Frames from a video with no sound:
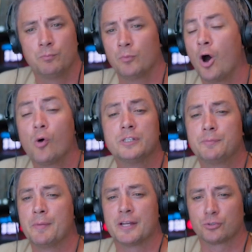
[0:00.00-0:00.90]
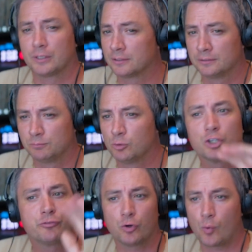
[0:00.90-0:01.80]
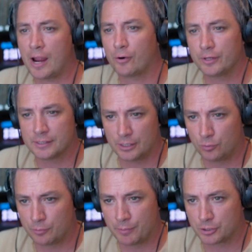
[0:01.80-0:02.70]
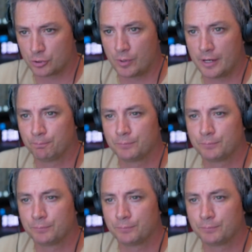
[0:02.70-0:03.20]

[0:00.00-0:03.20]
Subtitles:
Always be measuring. Look for areas that you can measure, right?